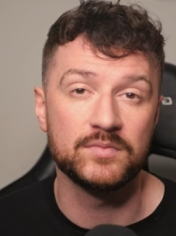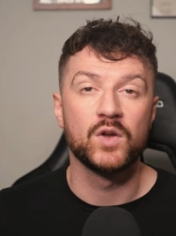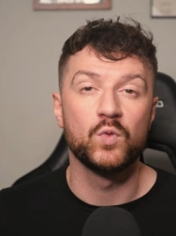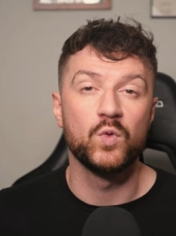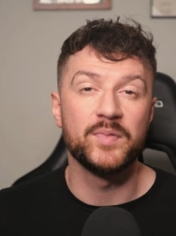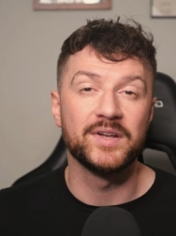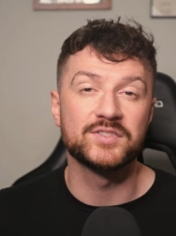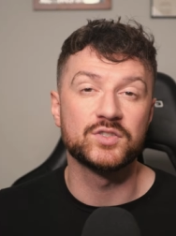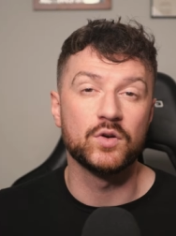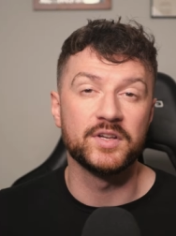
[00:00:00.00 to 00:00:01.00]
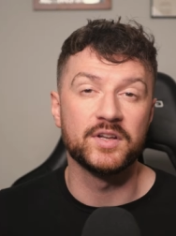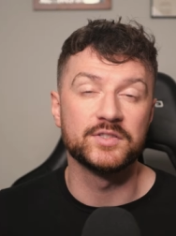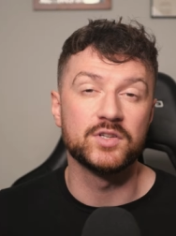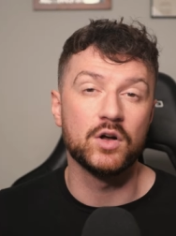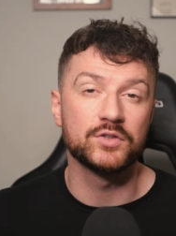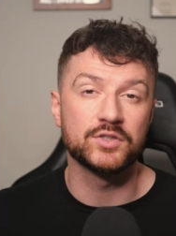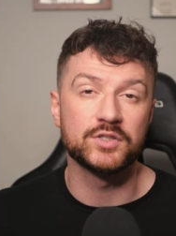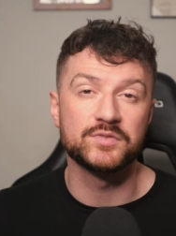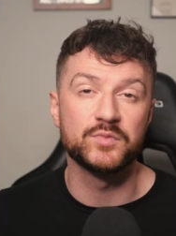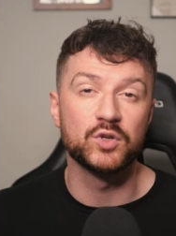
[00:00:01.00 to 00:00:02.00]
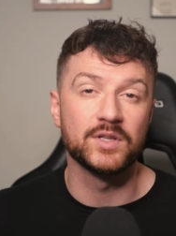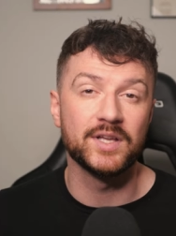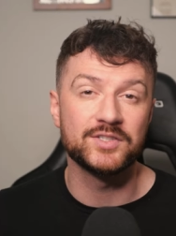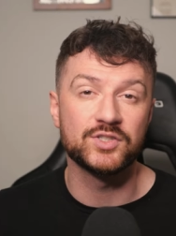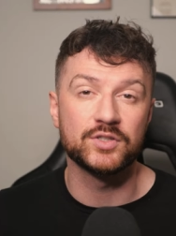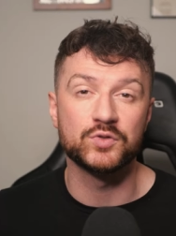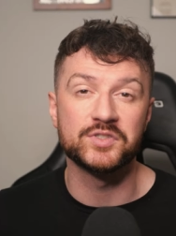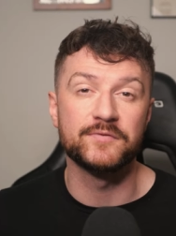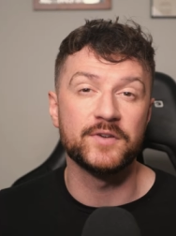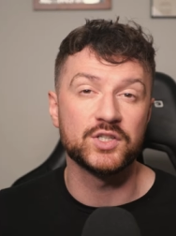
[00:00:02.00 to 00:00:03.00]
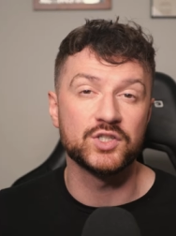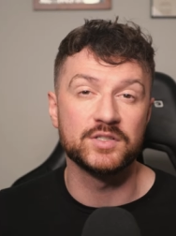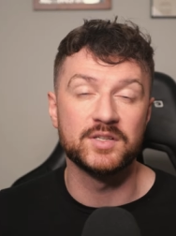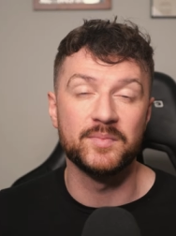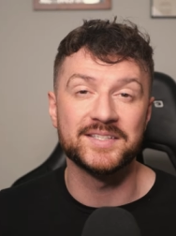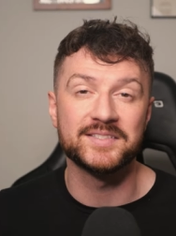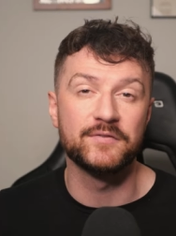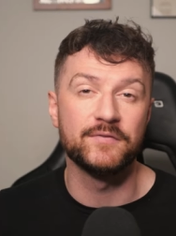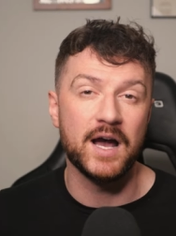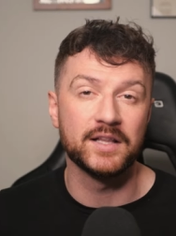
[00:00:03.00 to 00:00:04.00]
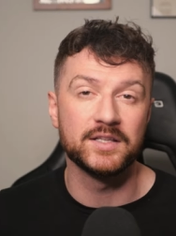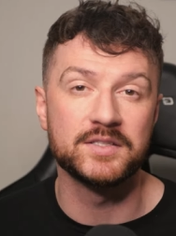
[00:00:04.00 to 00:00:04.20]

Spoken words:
whipping and stoning of adulterers, mutilation, crucifixion, domestic violence,